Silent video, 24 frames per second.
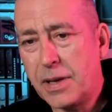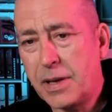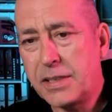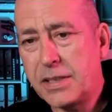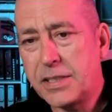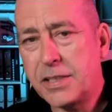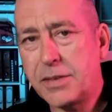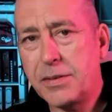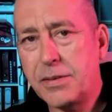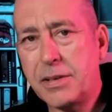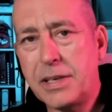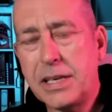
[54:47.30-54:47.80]

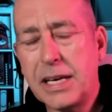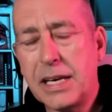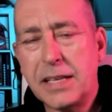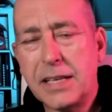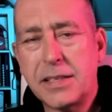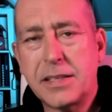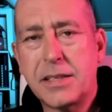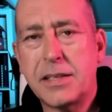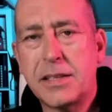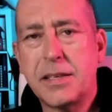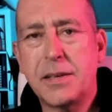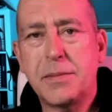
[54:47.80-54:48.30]
until you
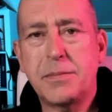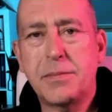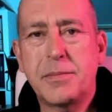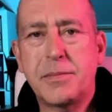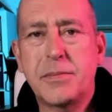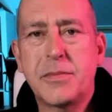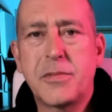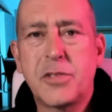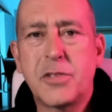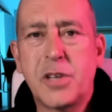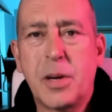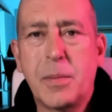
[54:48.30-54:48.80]
get to the
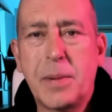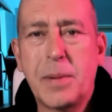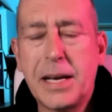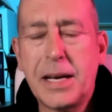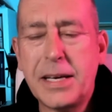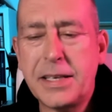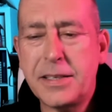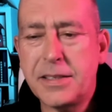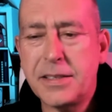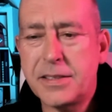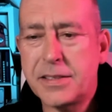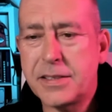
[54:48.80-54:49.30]

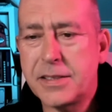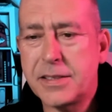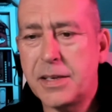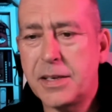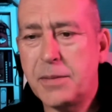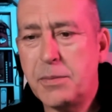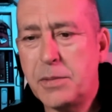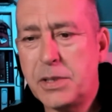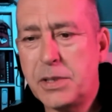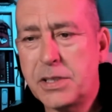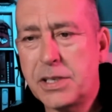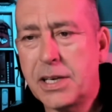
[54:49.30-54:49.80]

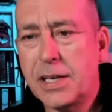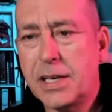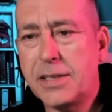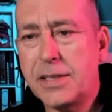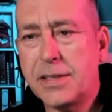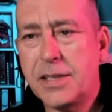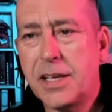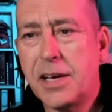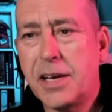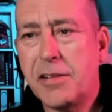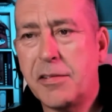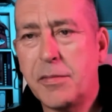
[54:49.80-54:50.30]
888s, in which
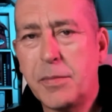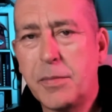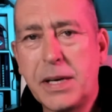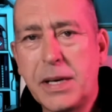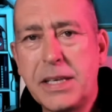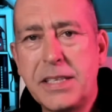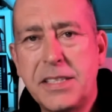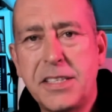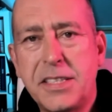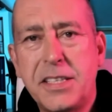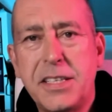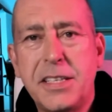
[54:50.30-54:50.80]
case they're
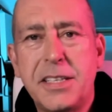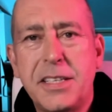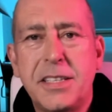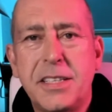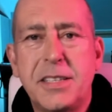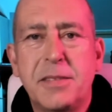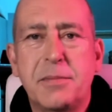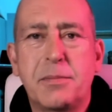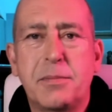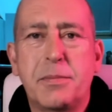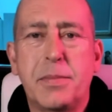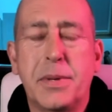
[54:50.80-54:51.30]

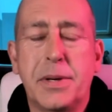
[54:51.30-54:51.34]
amazing,